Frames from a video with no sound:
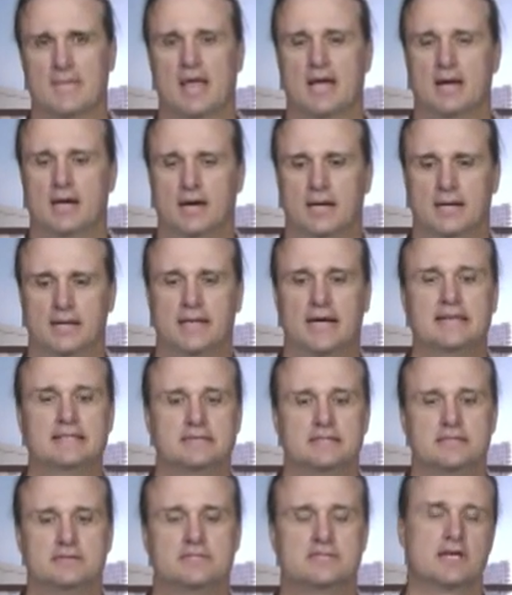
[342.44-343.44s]

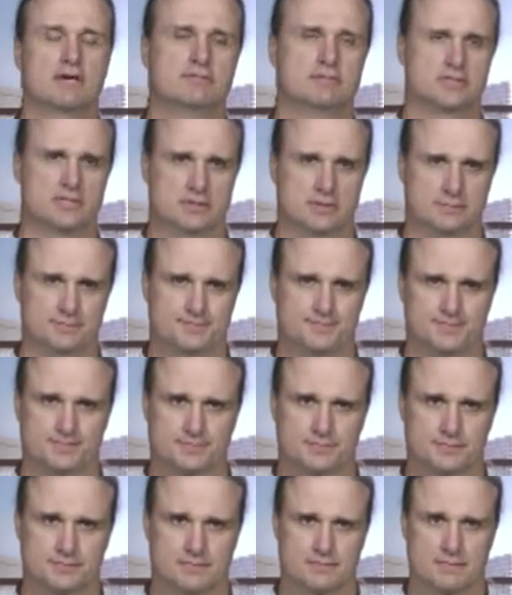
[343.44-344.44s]
1917.
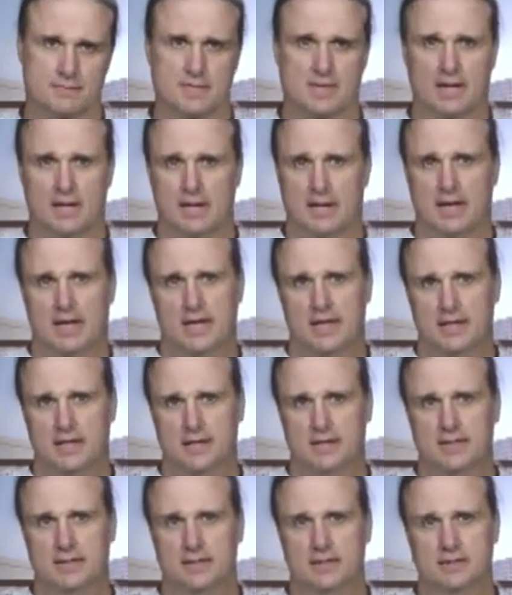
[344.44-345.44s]

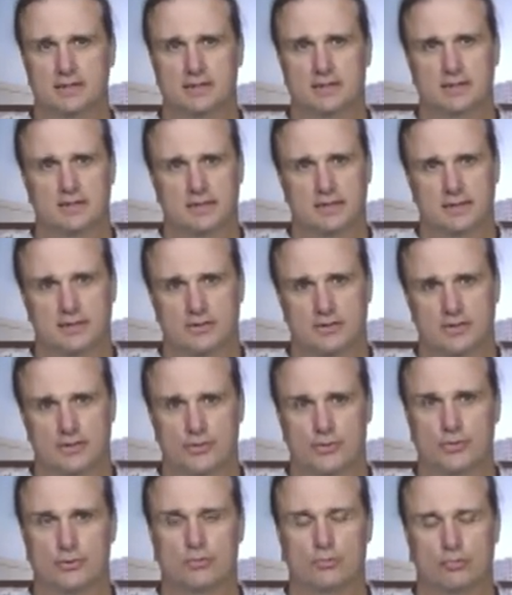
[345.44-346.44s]
And
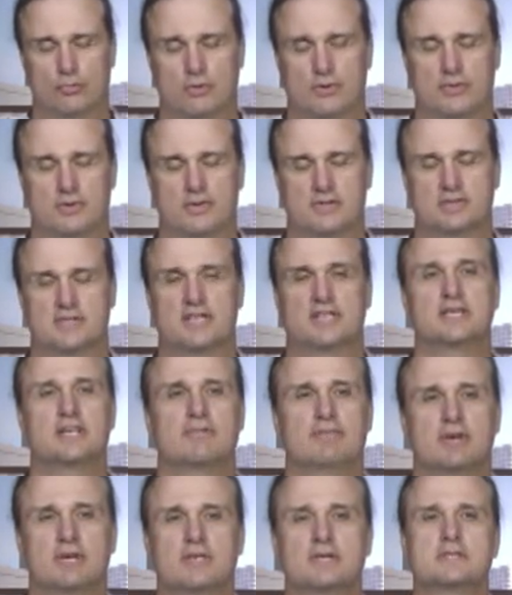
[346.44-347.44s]
the
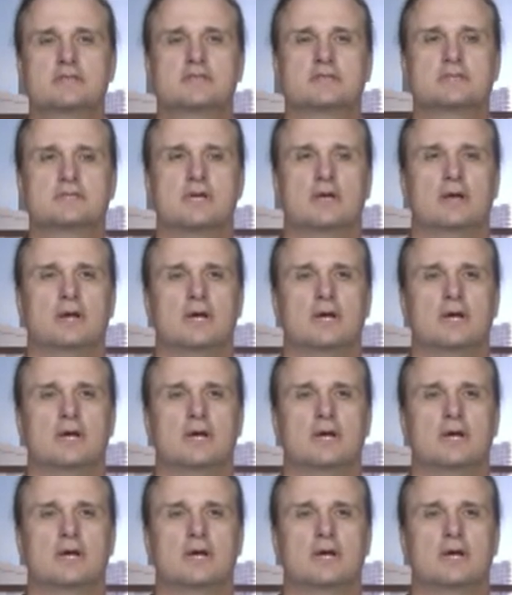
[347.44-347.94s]
significance,